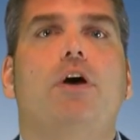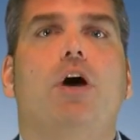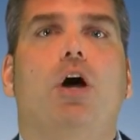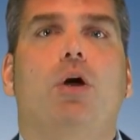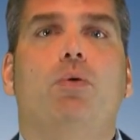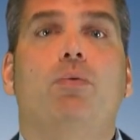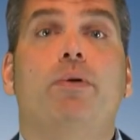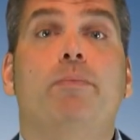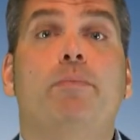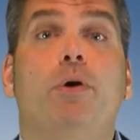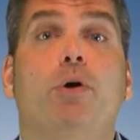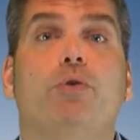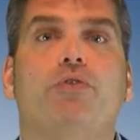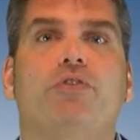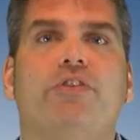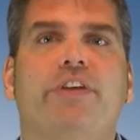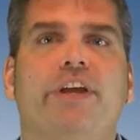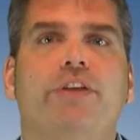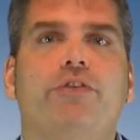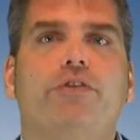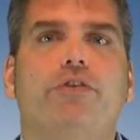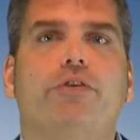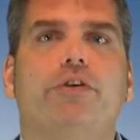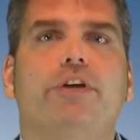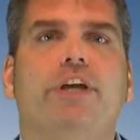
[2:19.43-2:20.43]
A remote
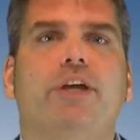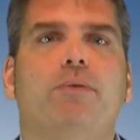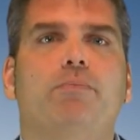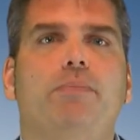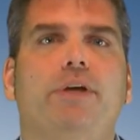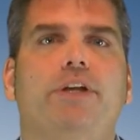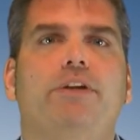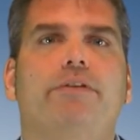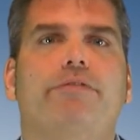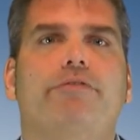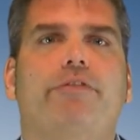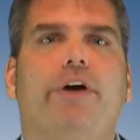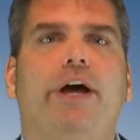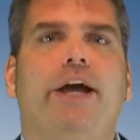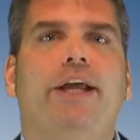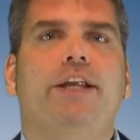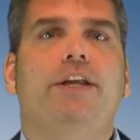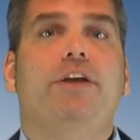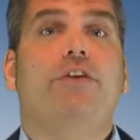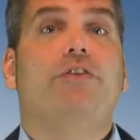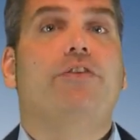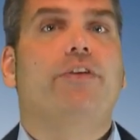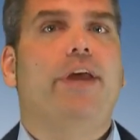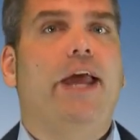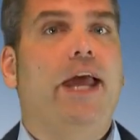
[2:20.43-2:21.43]
sensor can be defined
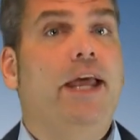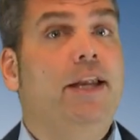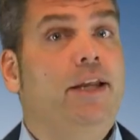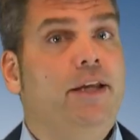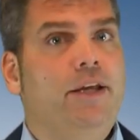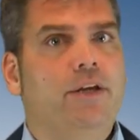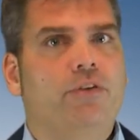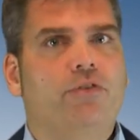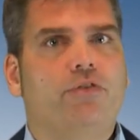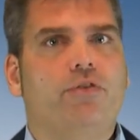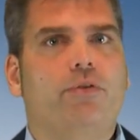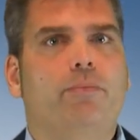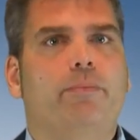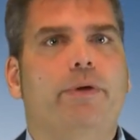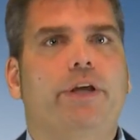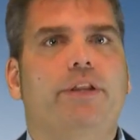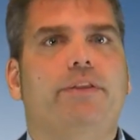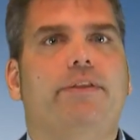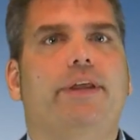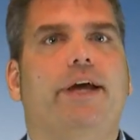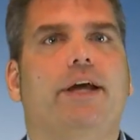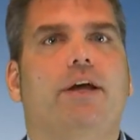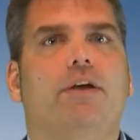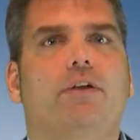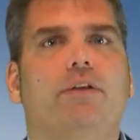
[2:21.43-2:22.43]
as any
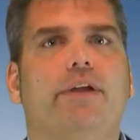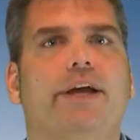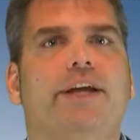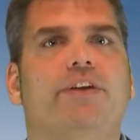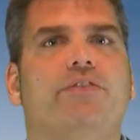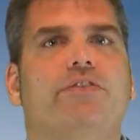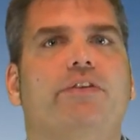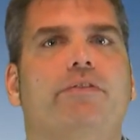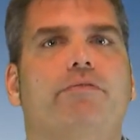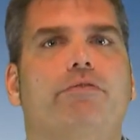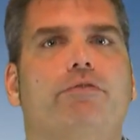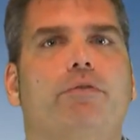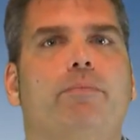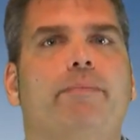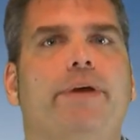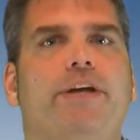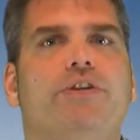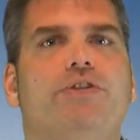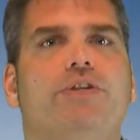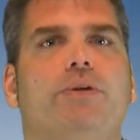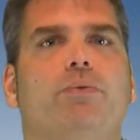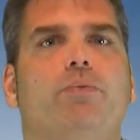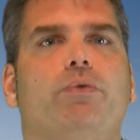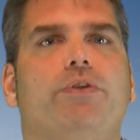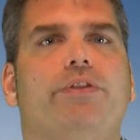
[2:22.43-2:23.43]
instrument that collects
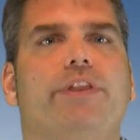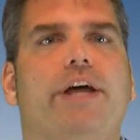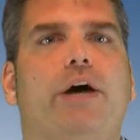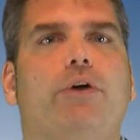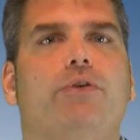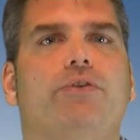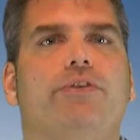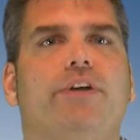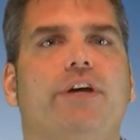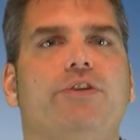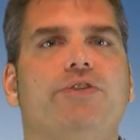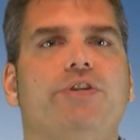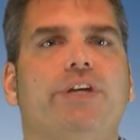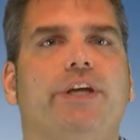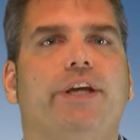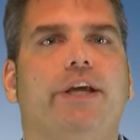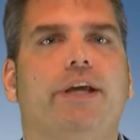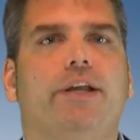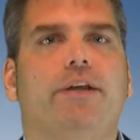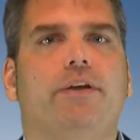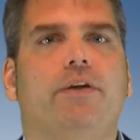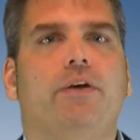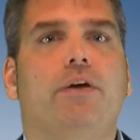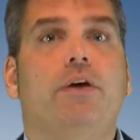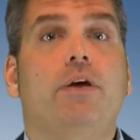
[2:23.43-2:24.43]
information without touching
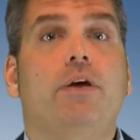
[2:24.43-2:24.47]
it.